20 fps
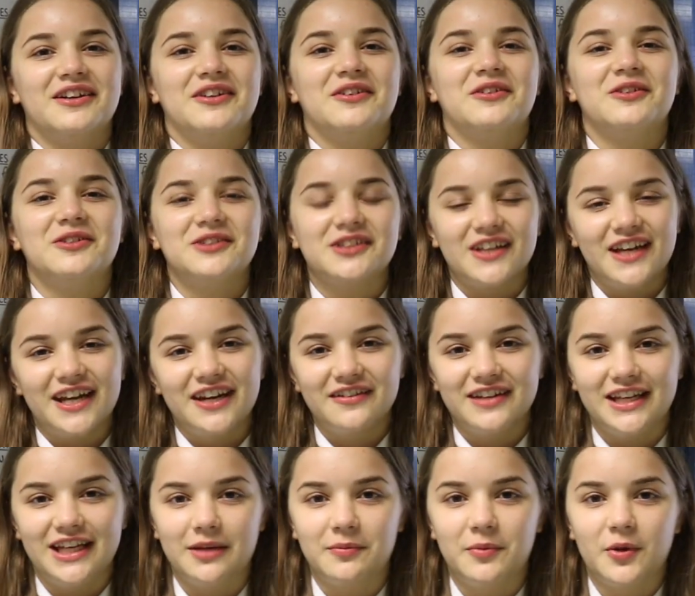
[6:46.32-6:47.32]
Also here in
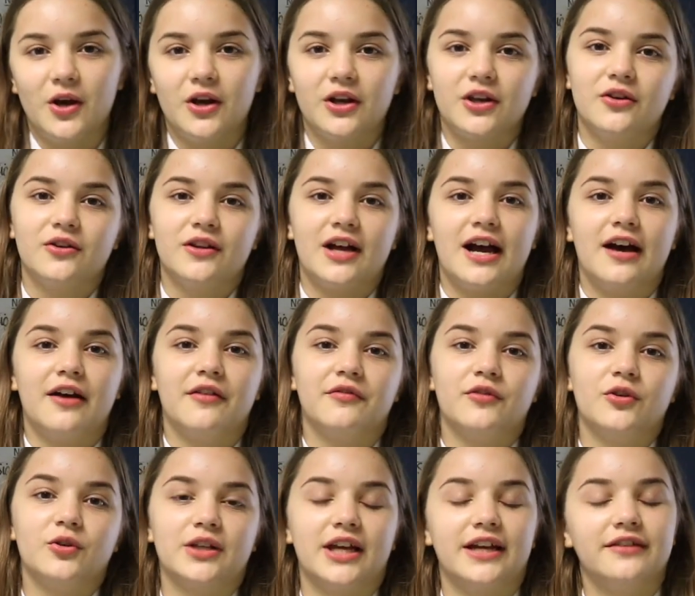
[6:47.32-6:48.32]
eBook you'll have
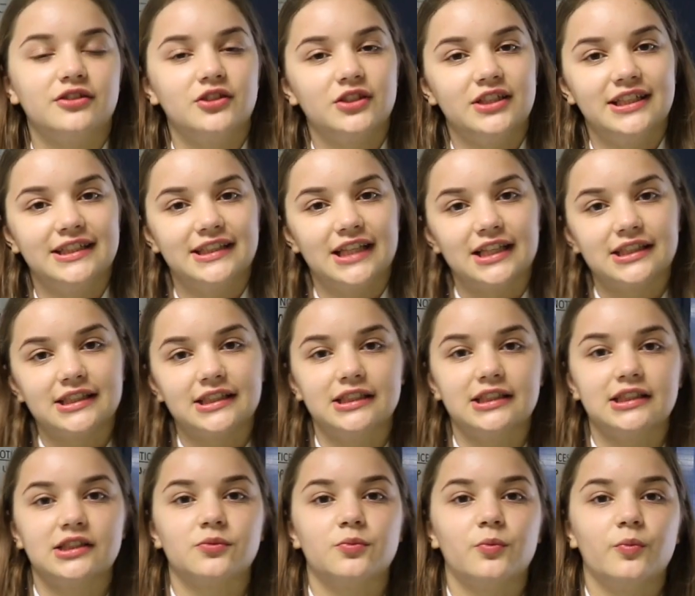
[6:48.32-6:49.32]
your life studies
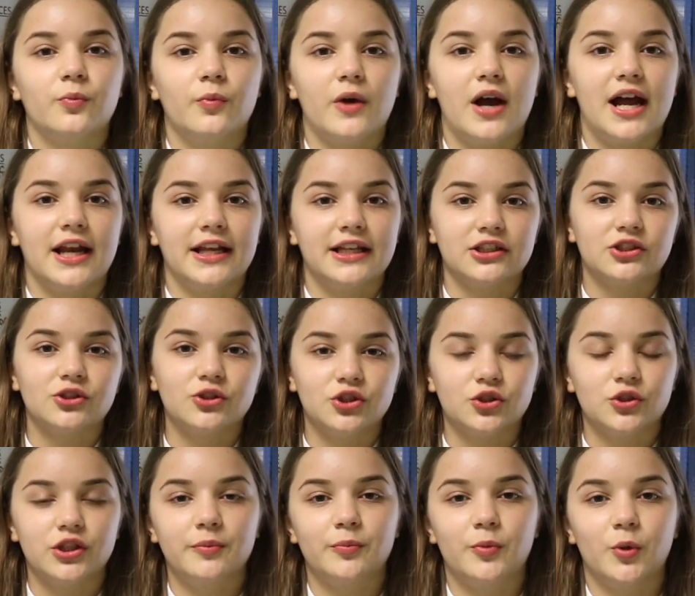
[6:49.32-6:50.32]
lessons, and it's
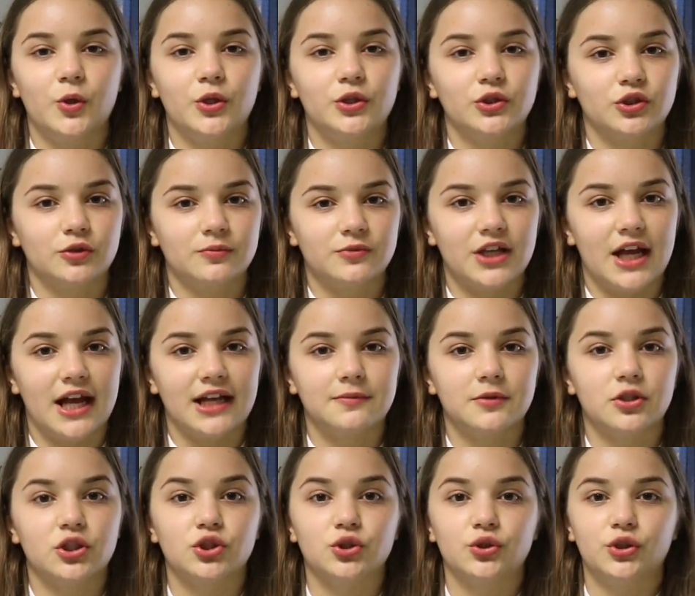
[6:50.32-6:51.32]
such an important subject
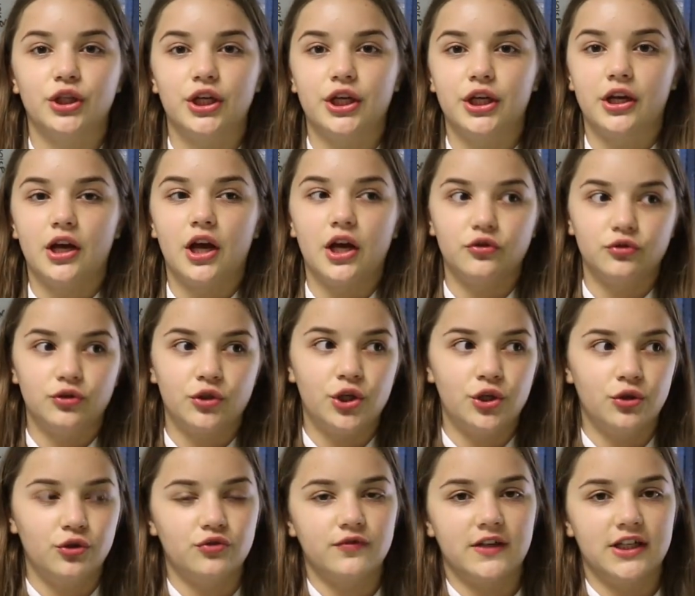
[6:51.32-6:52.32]
because you'll learn a
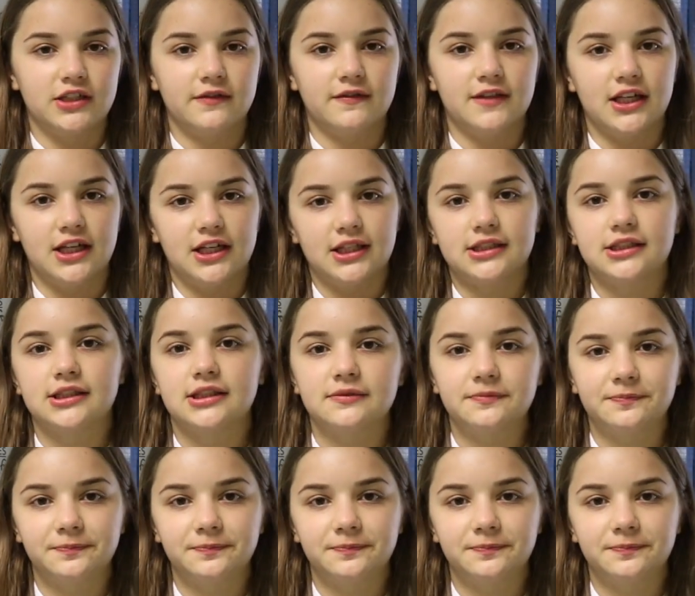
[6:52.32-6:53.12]
huge range of things.